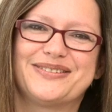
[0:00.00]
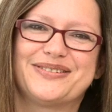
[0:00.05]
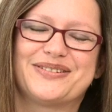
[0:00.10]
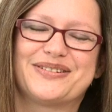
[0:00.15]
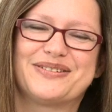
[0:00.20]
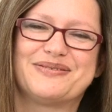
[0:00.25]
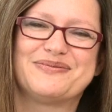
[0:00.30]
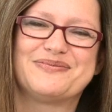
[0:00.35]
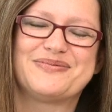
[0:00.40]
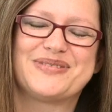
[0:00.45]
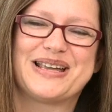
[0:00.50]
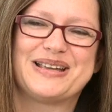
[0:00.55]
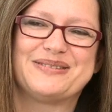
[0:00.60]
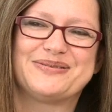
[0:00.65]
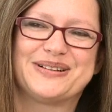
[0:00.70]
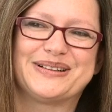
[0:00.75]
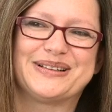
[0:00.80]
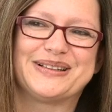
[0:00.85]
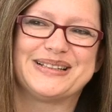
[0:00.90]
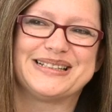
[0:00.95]
from
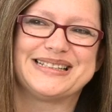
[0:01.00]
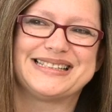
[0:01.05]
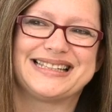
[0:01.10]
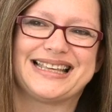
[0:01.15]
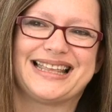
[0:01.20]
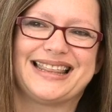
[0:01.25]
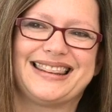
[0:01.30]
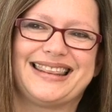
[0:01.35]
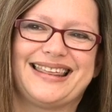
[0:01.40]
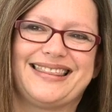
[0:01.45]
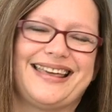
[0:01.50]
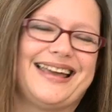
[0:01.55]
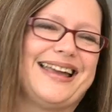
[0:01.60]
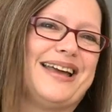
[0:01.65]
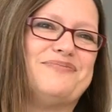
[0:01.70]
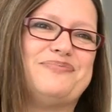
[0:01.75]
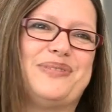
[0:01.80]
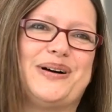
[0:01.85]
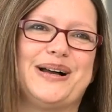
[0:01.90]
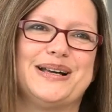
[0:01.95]
people who said that they
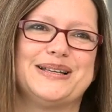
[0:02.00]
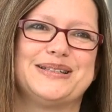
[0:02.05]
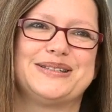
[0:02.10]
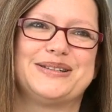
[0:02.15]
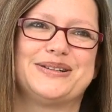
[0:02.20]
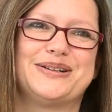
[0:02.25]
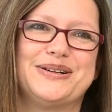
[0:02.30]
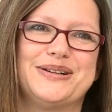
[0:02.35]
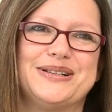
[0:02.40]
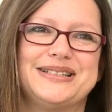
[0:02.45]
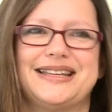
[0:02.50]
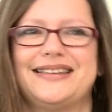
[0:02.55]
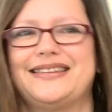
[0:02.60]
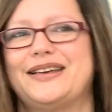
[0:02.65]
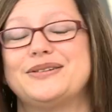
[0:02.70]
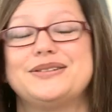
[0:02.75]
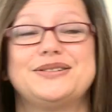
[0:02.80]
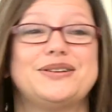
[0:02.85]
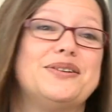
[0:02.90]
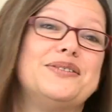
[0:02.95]
had buyers through who said they
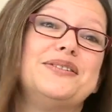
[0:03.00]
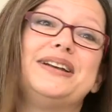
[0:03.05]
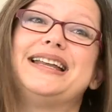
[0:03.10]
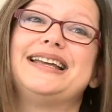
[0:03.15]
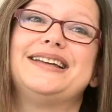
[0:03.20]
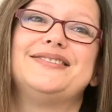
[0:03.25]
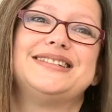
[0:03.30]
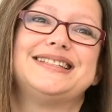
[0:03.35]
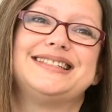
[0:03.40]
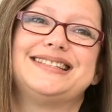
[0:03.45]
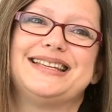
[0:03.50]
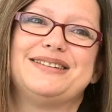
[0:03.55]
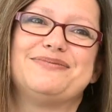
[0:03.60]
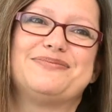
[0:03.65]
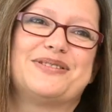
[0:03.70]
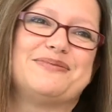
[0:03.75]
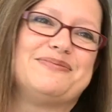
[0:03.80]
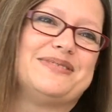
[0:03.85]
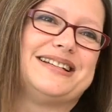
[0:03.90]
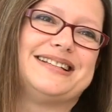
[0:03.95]
were so relieved to see
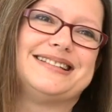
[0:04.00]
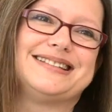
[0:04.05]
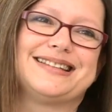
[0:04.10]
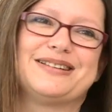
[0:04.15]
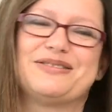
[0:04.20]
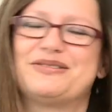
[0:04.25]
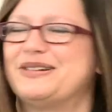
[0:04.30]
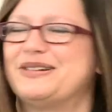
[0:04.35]
properties that